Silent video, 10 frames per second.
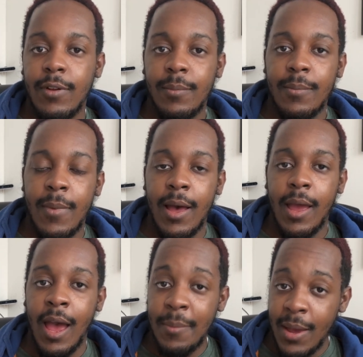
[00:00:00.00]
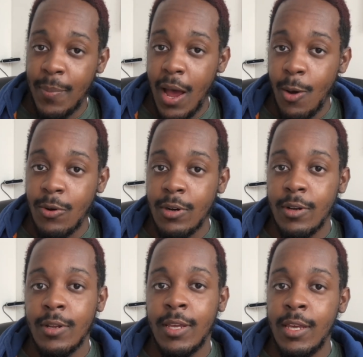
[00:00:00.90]
my
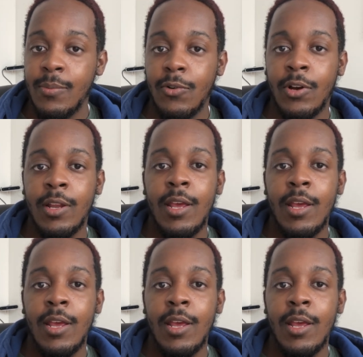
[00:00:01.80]
iBuyPower keyboard,